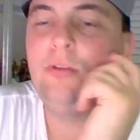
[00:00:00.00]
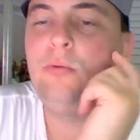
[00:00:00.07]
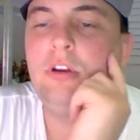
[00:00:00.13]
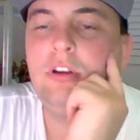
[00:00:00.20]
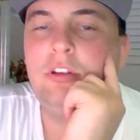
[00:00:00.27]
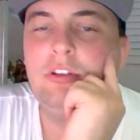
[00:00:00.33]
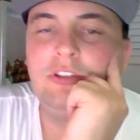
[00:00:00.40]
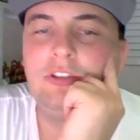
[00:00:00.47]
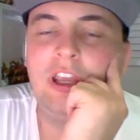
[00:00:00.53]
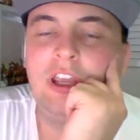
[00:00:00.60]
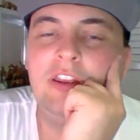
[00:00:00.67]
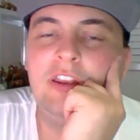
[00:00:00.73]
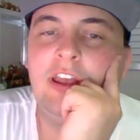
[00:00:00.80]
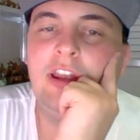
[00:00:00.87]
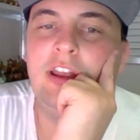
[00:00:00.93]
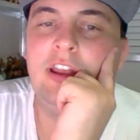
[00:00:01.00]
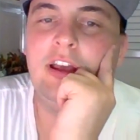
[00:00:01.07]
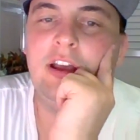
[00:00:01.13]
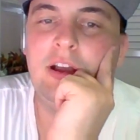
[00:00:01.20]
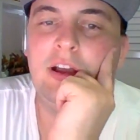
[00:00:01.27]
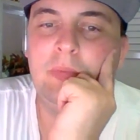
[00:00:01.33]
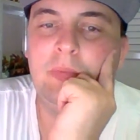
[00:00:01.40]
what are you saying, that
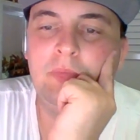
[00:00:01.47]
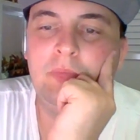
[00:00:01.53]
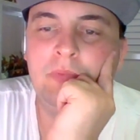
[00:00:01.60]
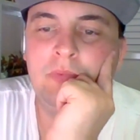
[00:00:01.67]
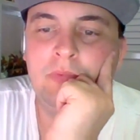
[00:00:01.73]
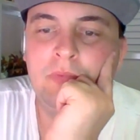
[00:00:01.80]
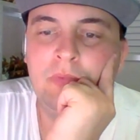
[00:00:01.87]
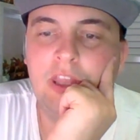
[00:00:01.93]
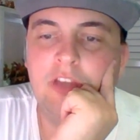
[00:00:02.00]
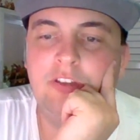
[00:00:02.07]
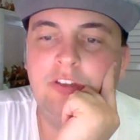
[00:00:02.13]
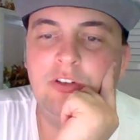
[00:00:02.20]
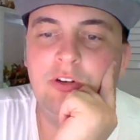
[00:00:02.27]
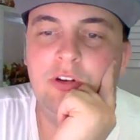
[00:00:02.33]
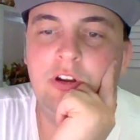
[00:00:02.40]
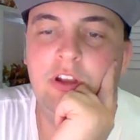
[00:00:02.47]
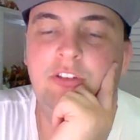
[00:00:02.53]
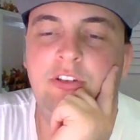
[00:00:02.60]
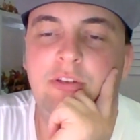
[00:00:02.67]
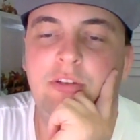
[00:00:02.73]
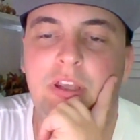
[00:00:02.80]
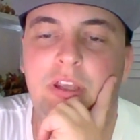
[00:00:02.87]
it
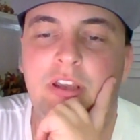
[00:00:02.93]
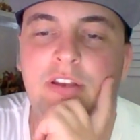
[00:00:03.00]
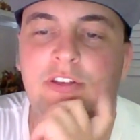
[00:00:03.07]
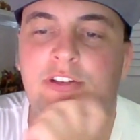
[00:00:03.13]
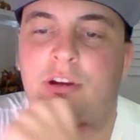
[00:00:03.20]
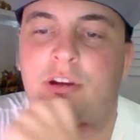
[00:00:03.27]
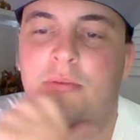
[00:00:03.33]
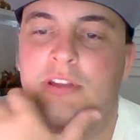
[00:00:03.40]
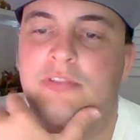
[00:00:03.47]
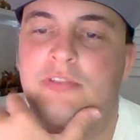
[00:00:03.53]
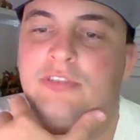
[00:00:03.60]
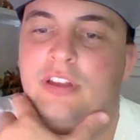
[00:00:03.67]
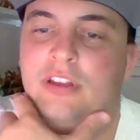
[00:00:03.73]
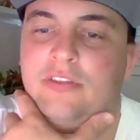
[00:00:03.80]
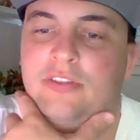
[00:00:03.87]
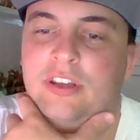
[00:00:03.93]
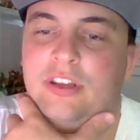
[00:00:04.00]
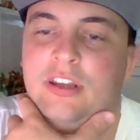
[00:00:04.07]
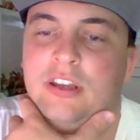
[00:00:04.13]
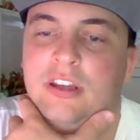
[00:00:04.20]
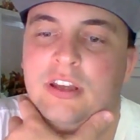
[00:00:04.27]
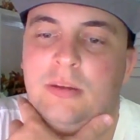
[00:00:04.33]
should be extremely
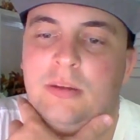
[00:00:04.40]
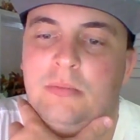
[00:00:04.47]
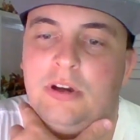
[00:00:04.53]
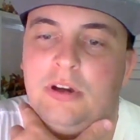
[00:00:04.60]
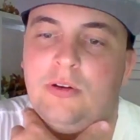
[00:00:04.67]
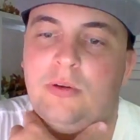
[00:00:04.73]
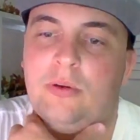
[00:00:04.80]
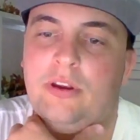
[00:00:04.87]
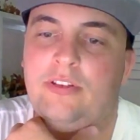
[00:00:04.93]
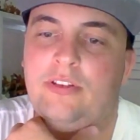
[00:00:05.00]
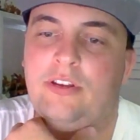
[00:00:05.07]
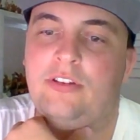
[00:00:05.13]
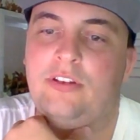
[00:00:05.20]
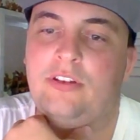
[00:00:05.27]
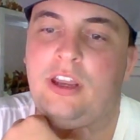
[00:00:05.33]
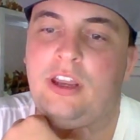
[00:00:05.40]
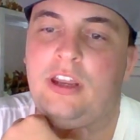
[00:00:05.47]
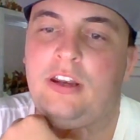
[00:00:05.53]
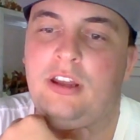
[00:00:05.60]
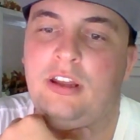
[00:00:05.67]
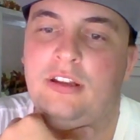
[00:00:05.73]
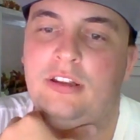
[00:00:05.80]
fluffy but always
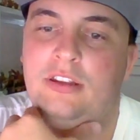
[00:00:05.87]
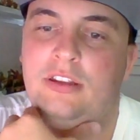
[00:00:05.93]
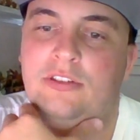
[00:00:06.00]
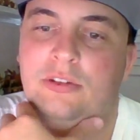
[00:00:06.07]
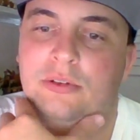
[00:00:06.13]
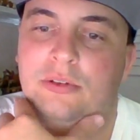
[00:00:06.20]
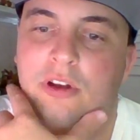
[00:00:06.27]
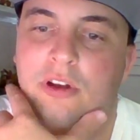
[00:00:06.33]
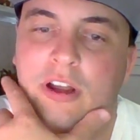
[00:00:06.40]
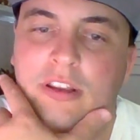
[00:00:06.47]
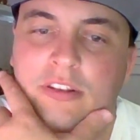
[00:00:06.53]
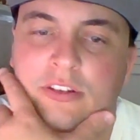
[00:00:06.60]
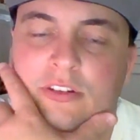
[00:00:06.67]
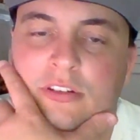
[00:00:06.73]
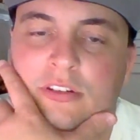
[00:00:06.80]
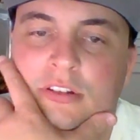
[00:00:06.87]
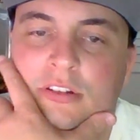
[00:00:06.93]
contain at least 2 knights?